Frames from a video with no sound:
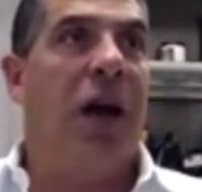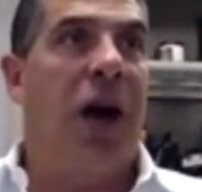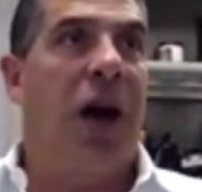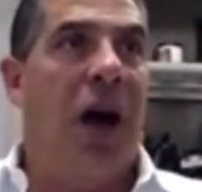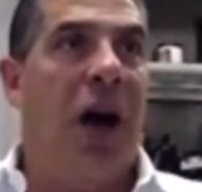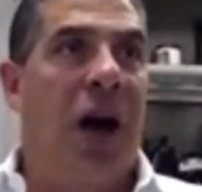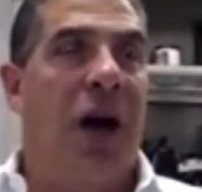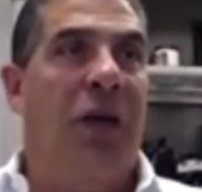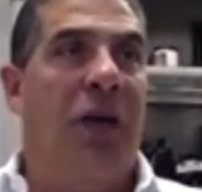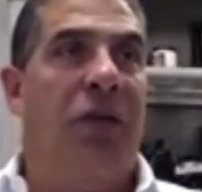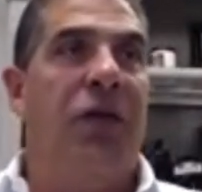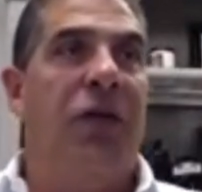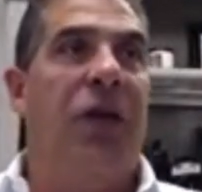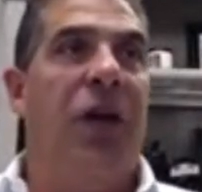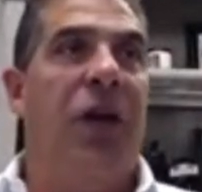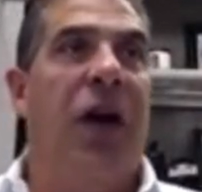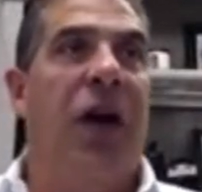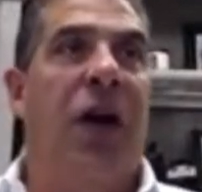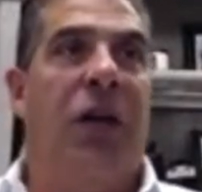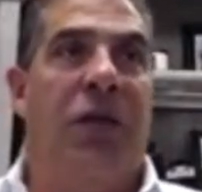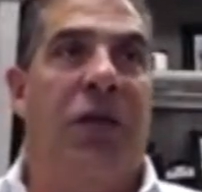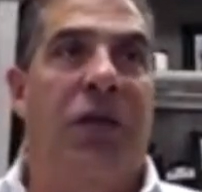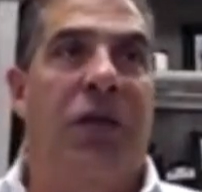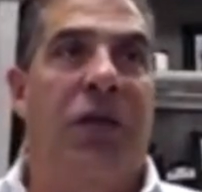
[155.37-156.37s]
of
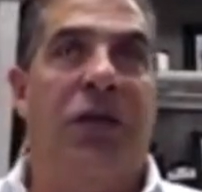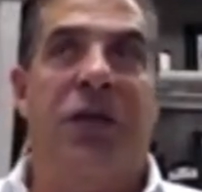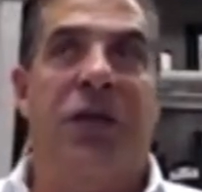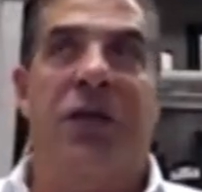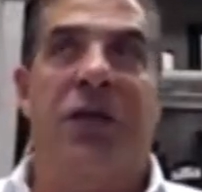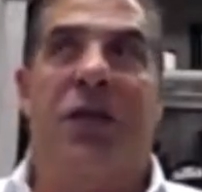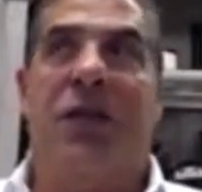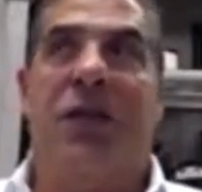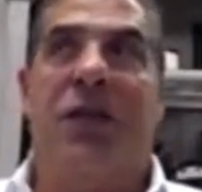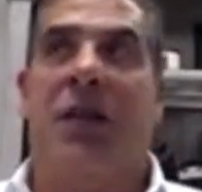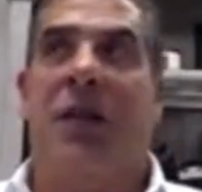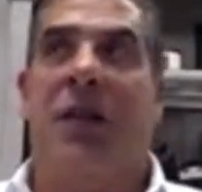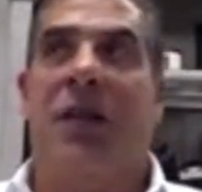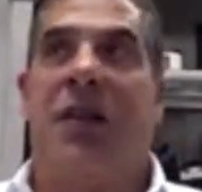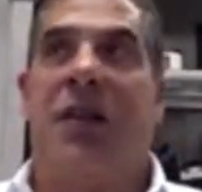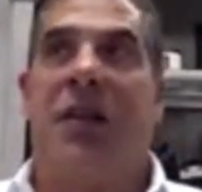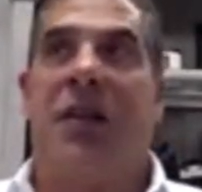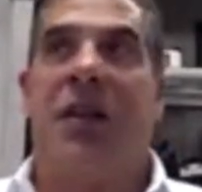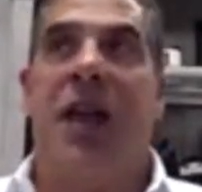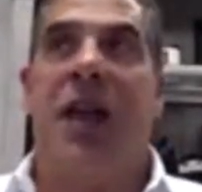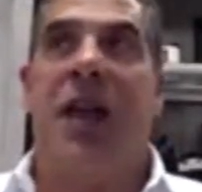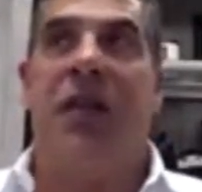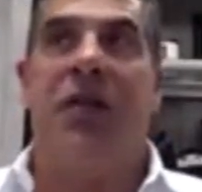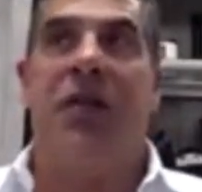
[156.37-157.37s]

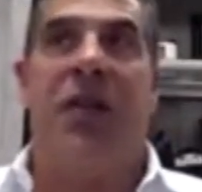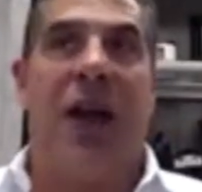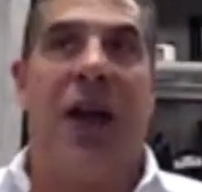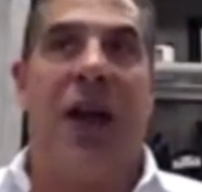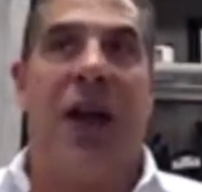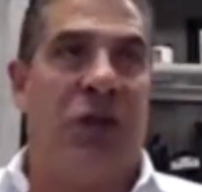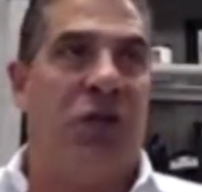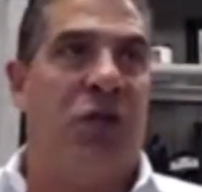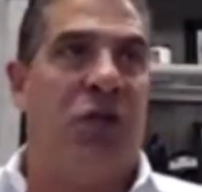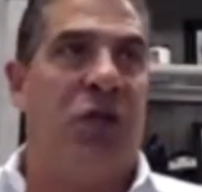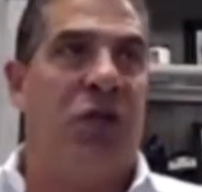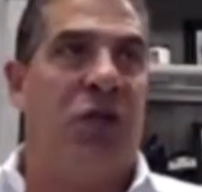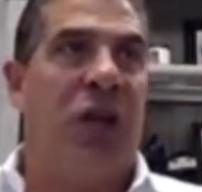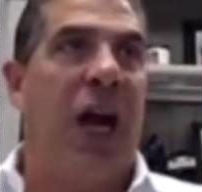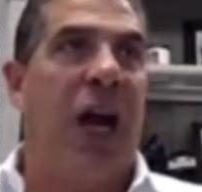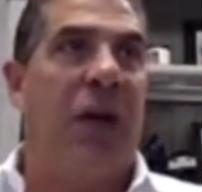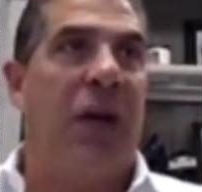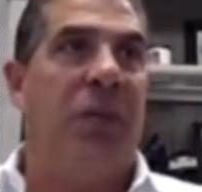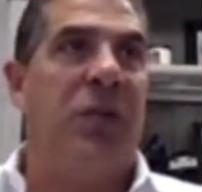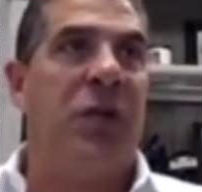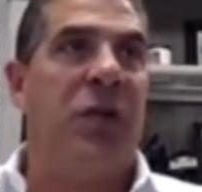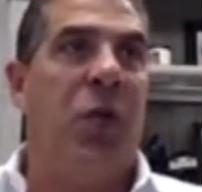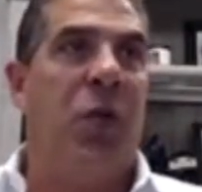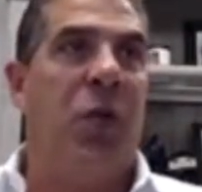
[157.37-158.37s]
investor
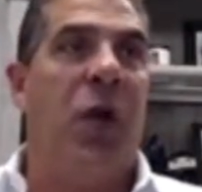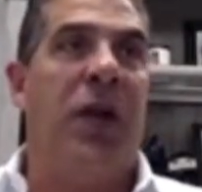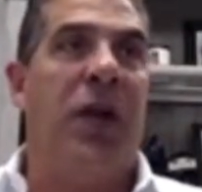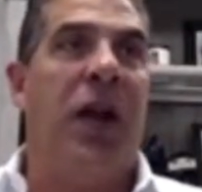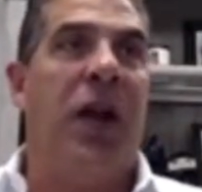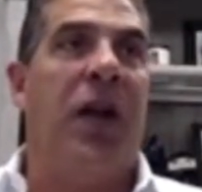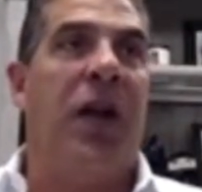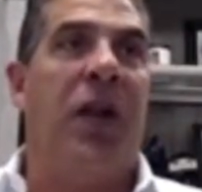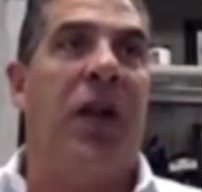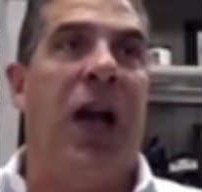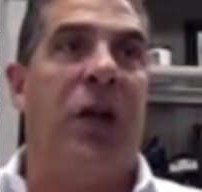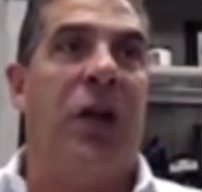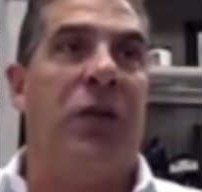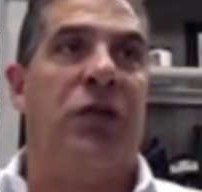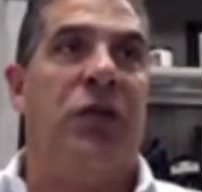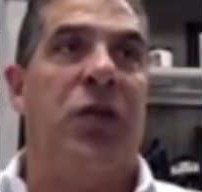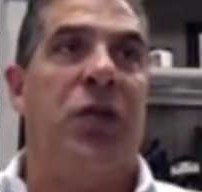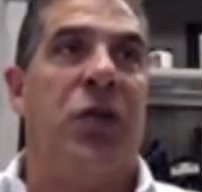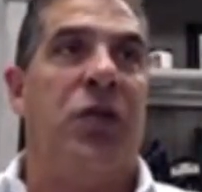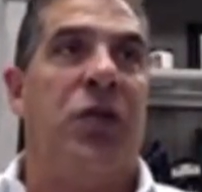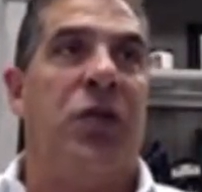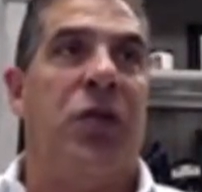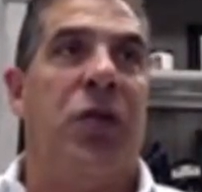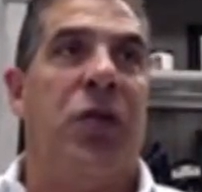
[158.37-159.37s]
types, the one that allows
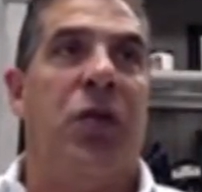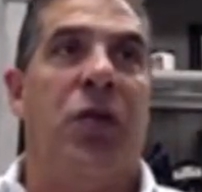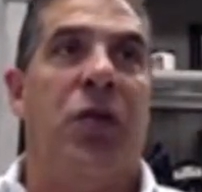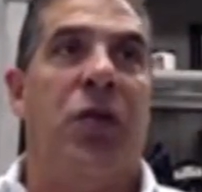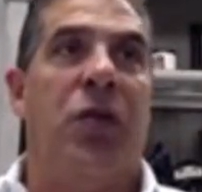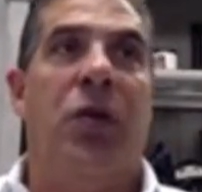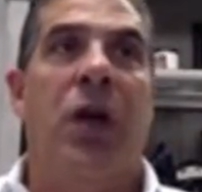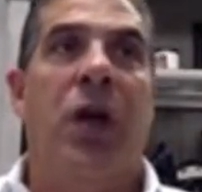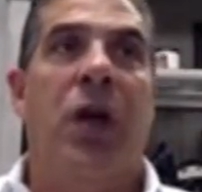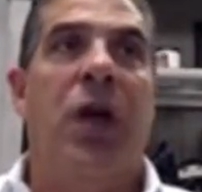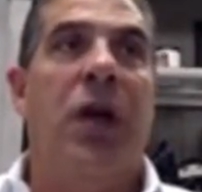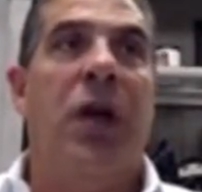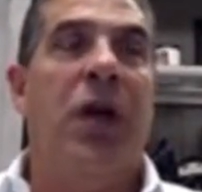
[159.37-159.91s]
you to